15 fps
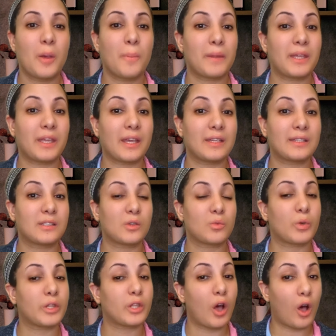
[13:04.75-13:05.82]
because
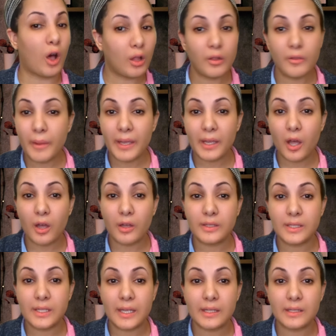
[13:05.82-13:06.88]
with all of my
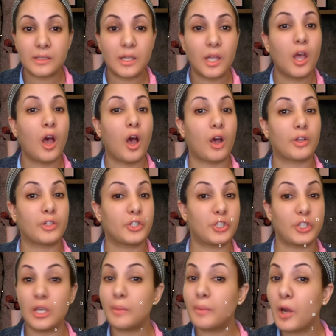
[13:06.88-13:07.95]
content on
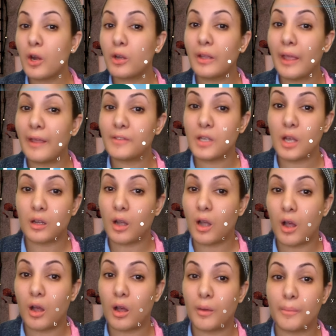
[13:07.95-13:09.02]

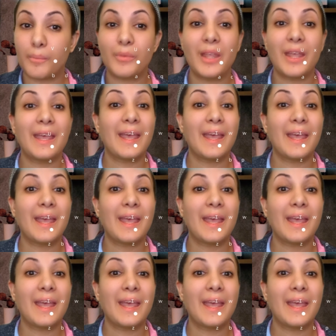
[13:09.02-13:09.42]
GBRLIFE.com